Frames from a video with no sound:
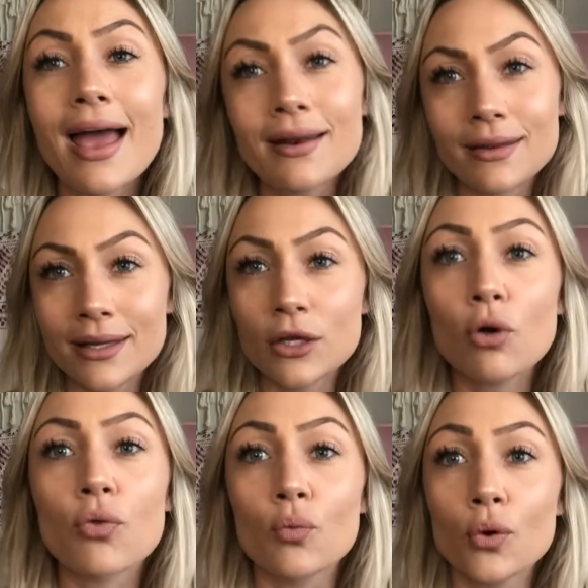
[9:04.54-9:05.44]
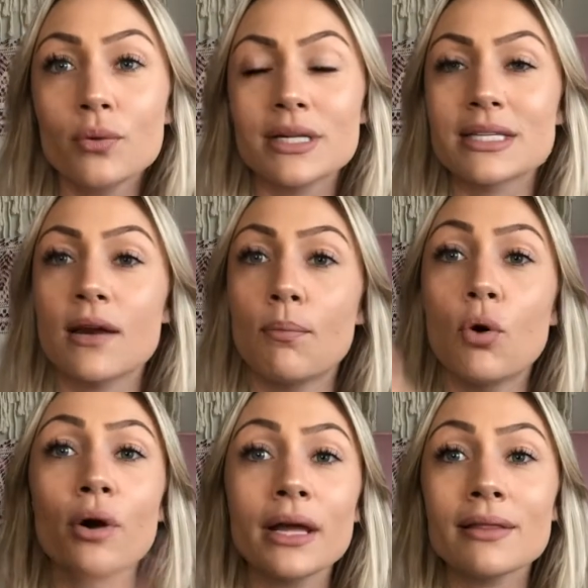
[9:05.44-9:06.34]
and heal the wound instead of
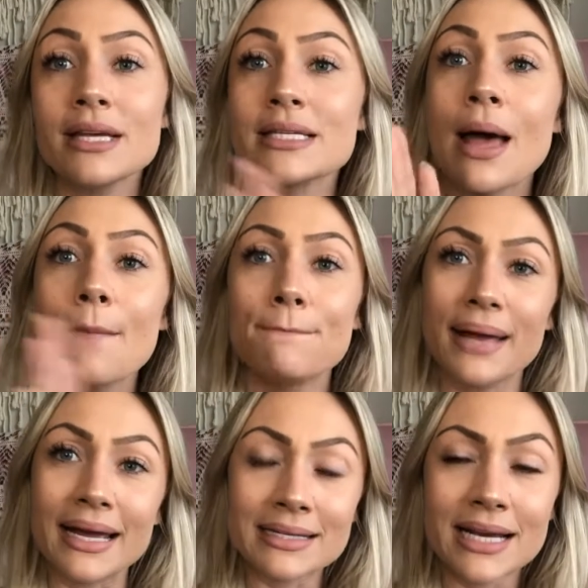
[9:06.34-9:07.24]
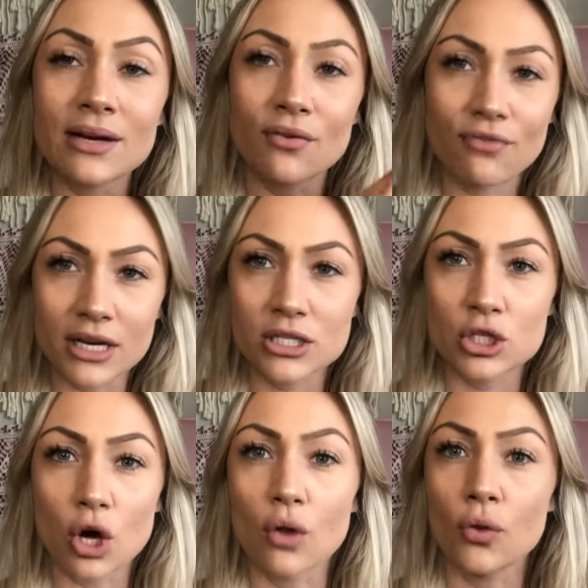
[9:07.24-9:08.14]
putting these band-aid fixes
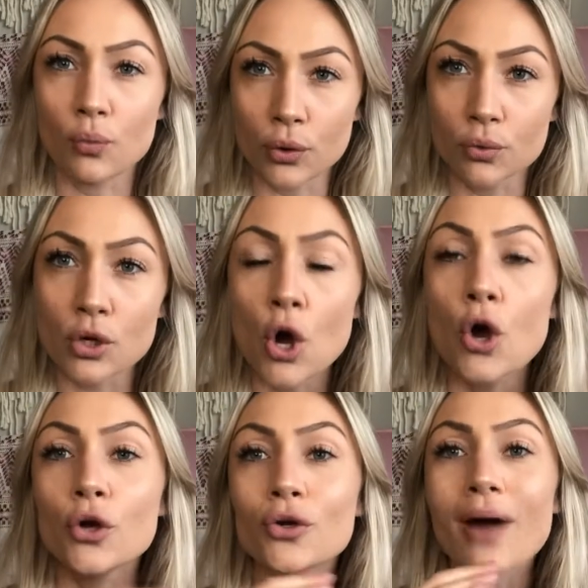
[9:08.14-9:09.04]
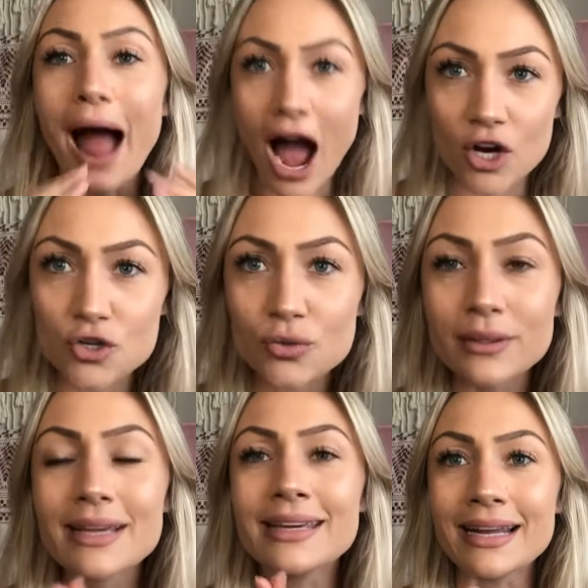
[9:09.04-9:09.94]
on the wound. You're
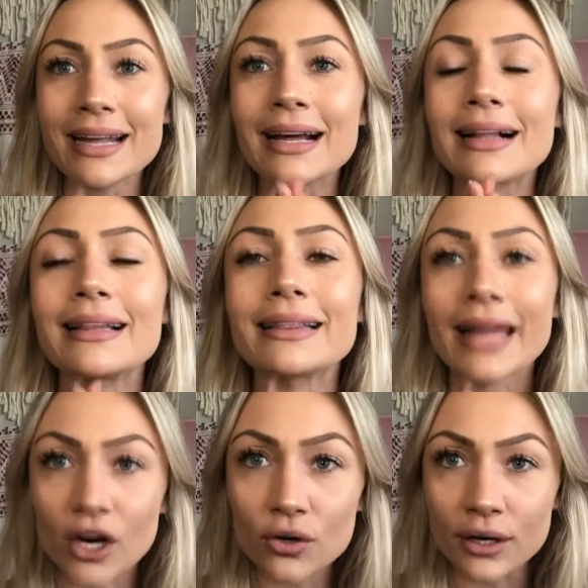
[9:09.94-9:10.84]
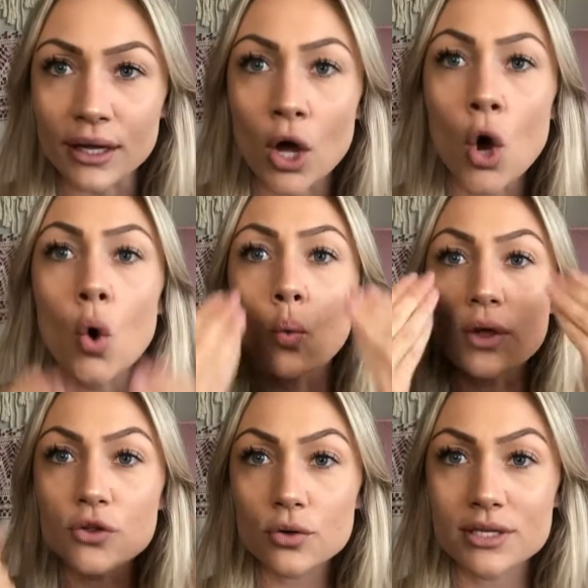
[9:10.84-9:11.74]
actually getting clarity
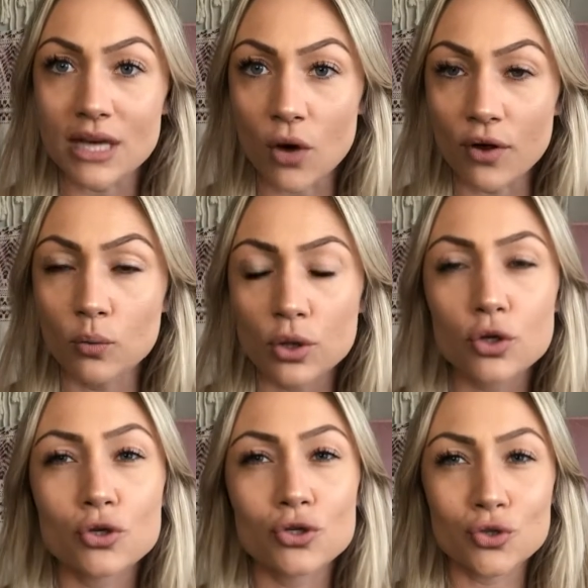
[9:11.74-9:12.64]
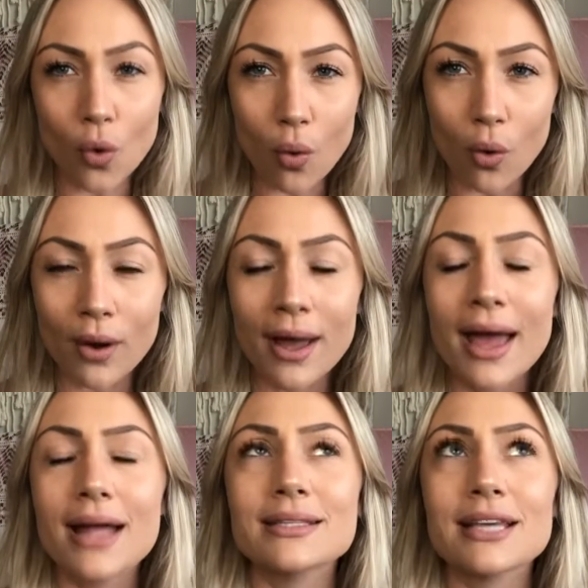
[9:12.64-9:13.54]
with yourself and with your soul
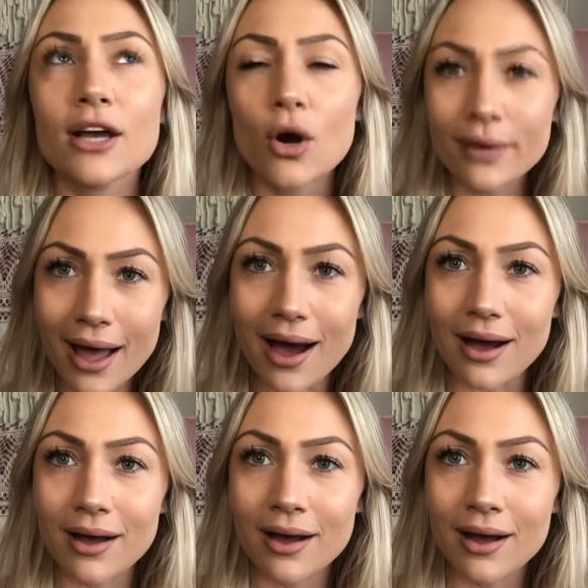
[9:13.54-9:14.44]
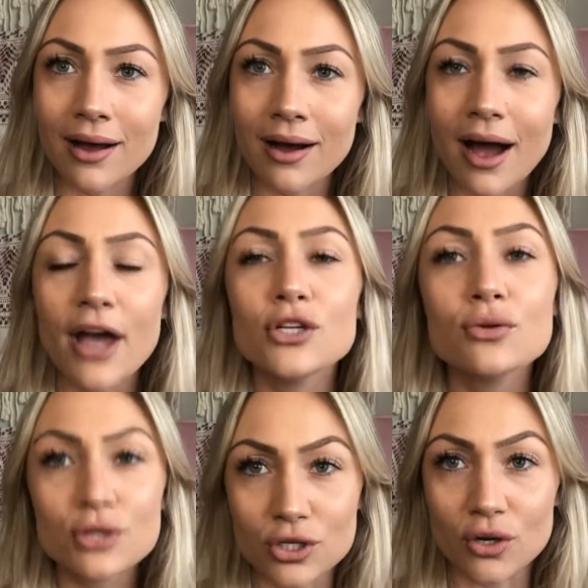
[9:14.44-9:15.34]
and saying, oh yeah, I do
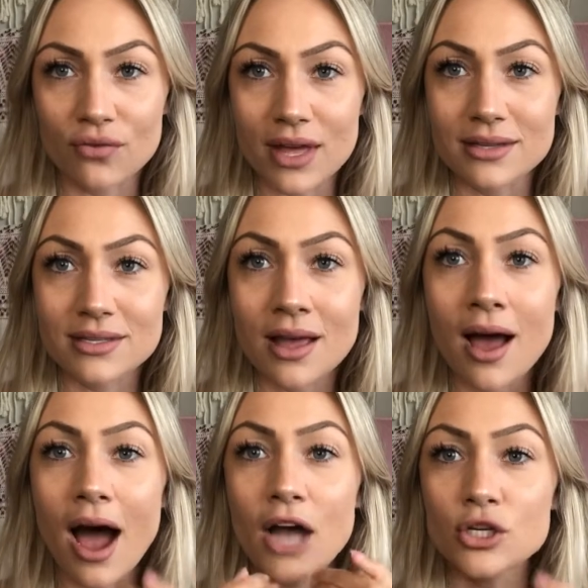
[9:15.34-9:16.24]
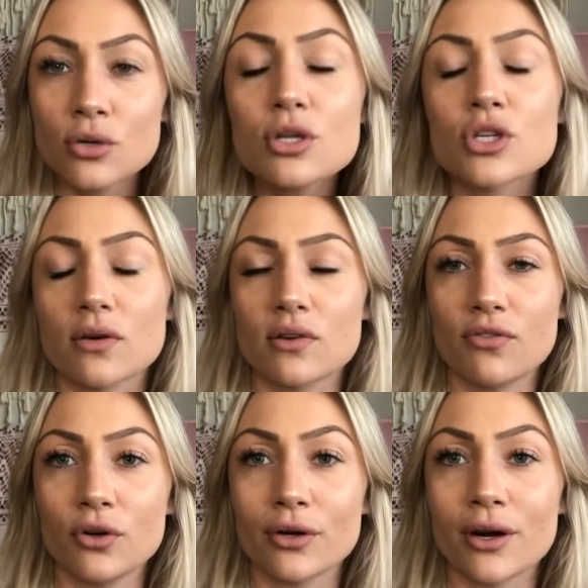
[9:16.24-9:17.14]
deserve this. I do deserve to
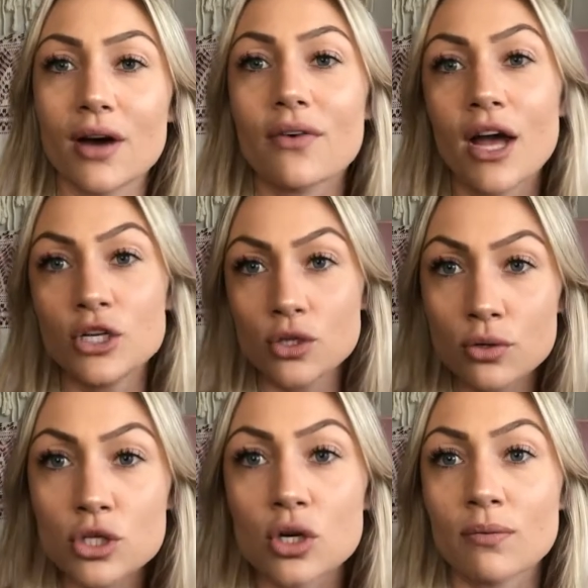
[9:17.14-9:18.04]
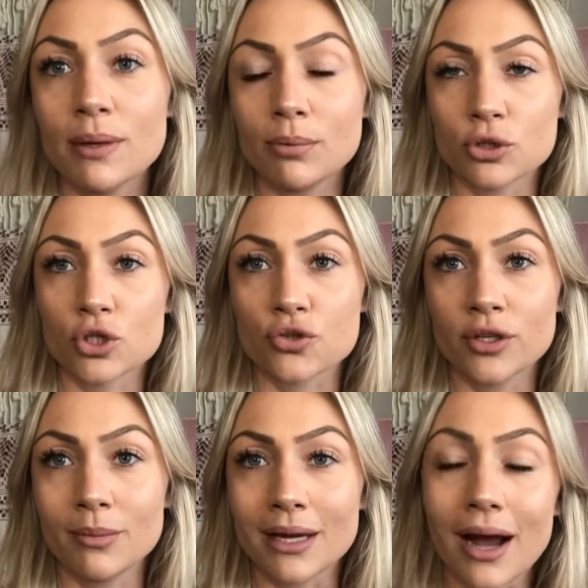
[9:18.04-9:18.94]
feel good enough. I do deserve people to
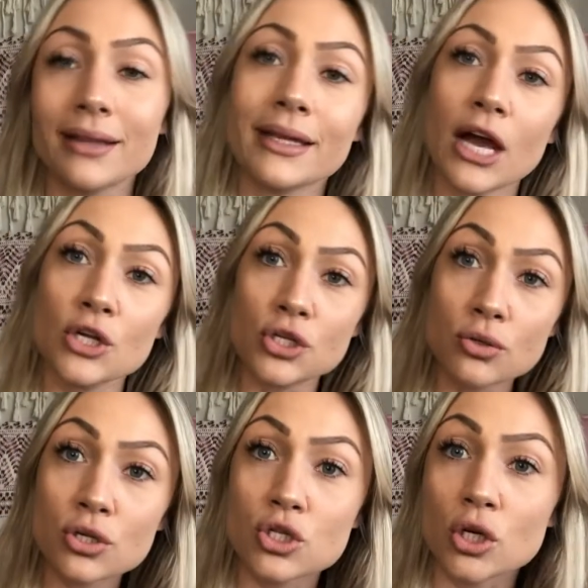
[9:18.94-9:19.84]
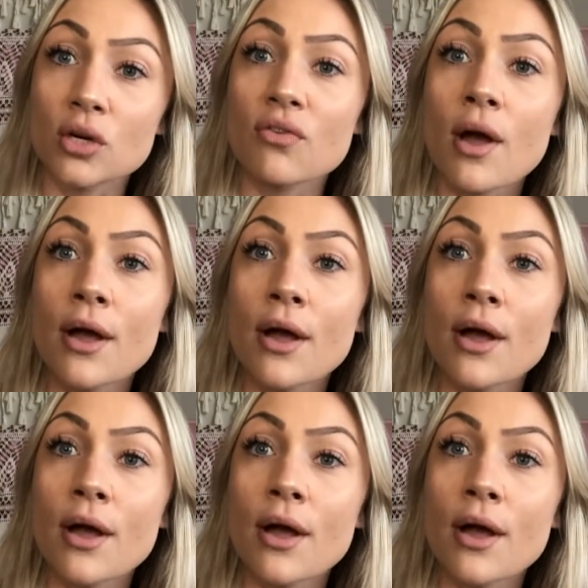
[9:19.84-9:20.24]
treat me kindly. I do deserve